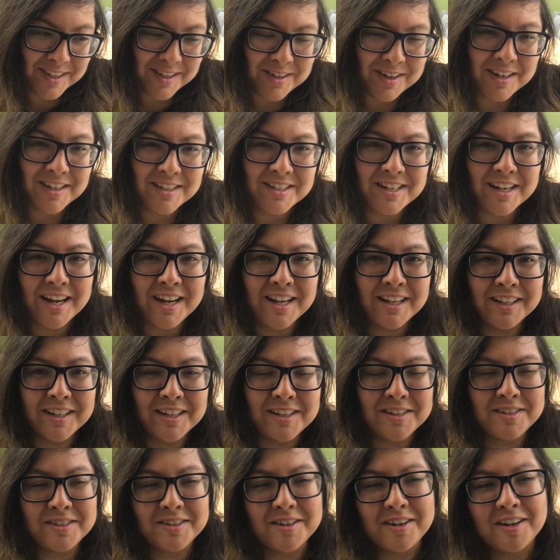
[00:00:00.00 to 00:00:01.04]
story is the
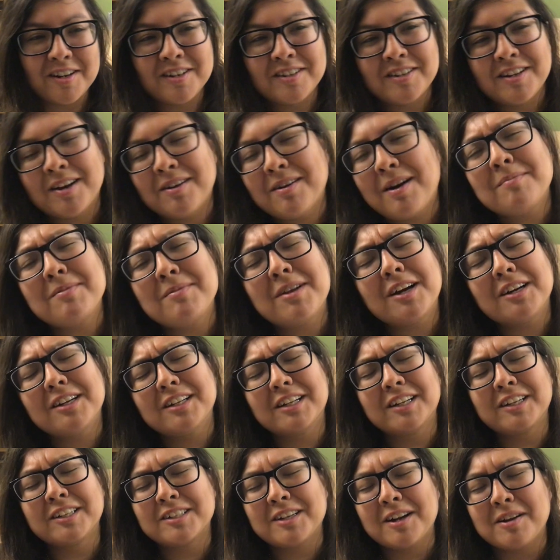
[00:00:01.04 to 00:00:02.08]
alien story. Now, I'm not
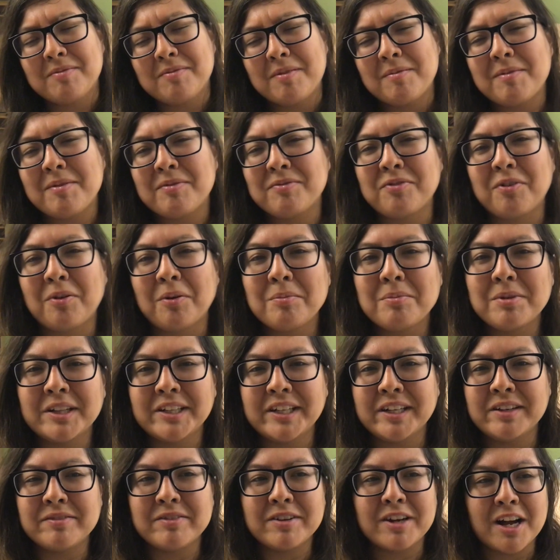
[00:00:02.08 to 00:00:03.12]
really sure if I'm a full
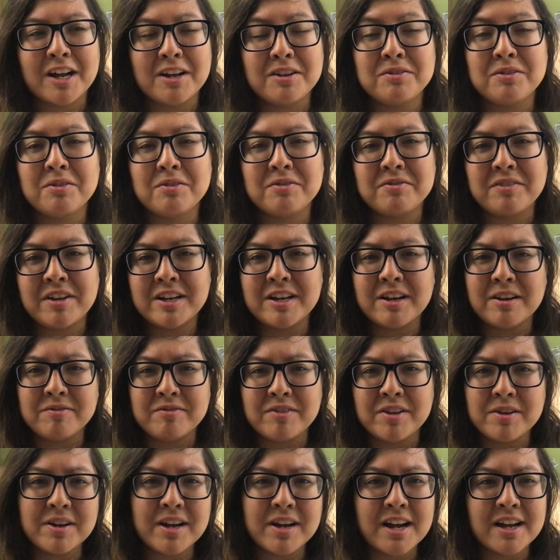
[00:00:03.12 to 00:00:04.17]
believer. I don't know if any of
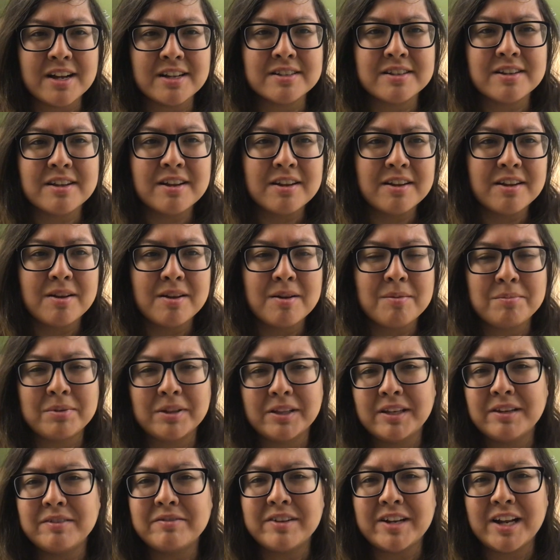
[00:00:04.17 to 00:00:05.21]
you guys
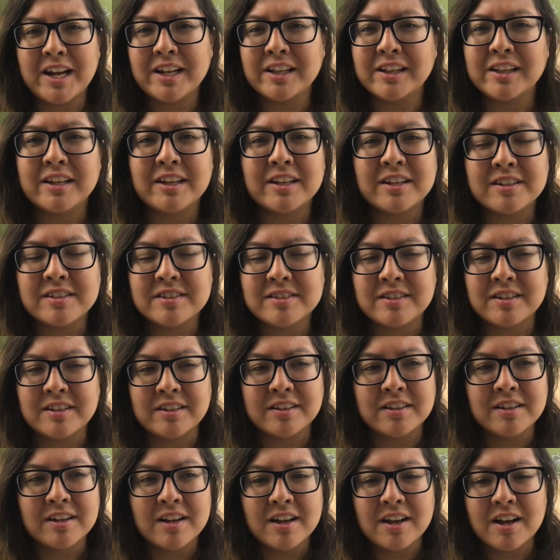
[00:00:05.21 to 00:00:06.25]
believe in aliens
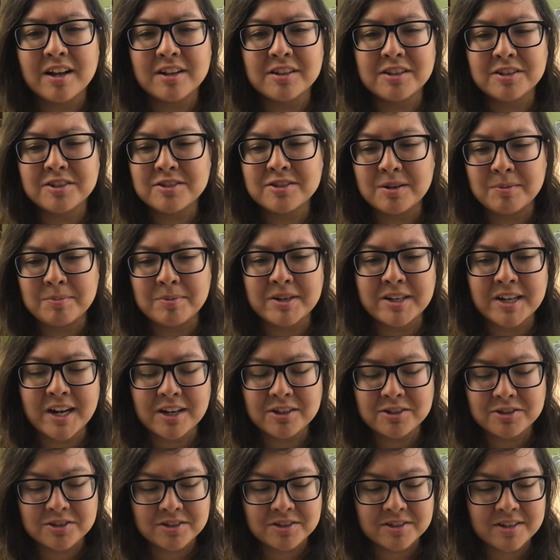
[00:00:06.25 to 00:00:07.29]
and other
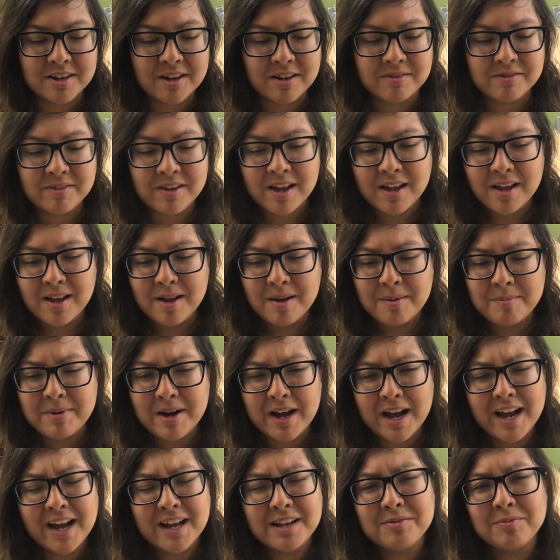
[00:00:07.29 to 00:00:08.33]
supernatural stuff. But
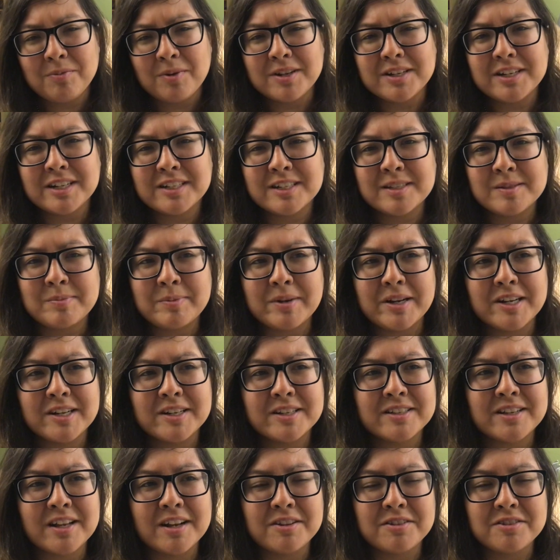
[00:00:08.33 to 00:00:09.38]
I had one
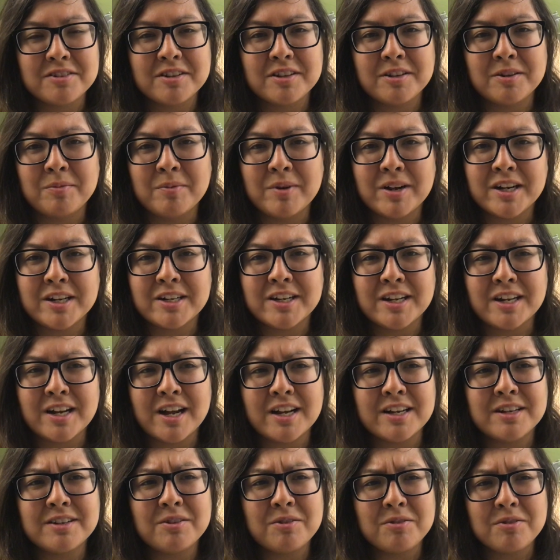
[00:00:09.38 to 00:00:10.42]
experience that was really weird. And I
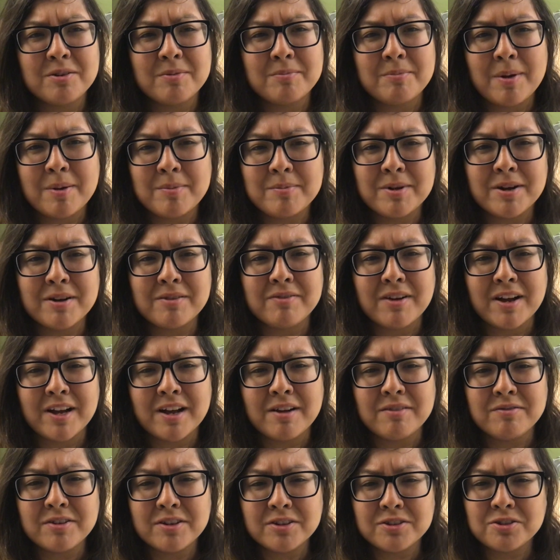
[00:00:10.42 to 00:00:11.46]
don't remember if I
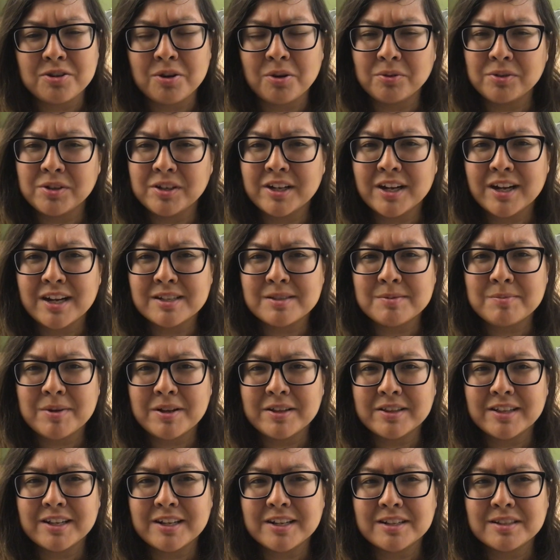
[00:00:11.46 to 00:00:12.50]
ever told you guys
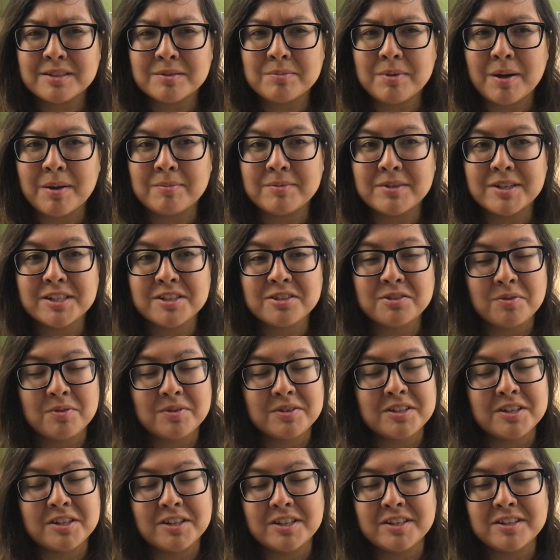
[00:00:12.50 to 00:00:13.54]
about this, but I'm just going
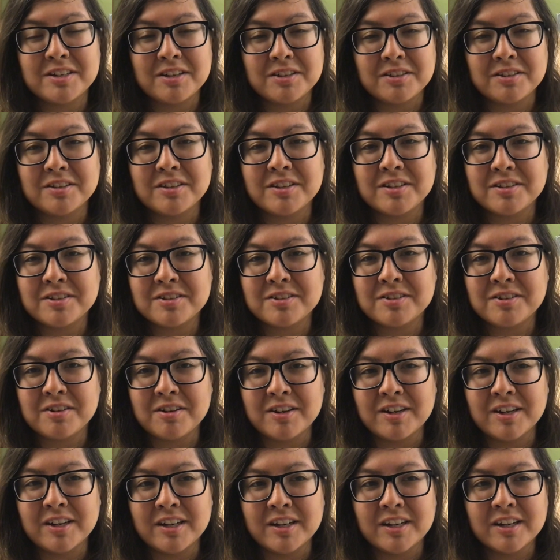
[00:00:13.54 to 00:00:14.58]
to retell this
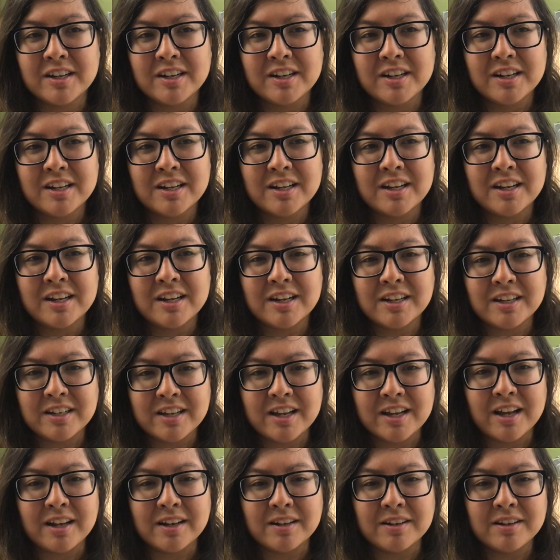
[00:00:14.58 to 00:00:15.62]
story
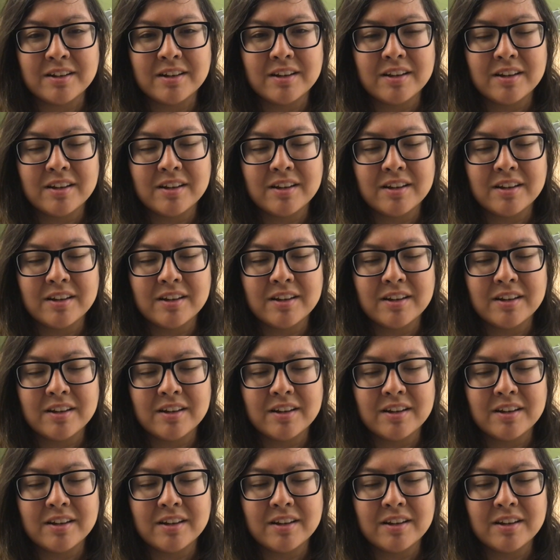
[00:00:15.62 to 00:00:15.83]
again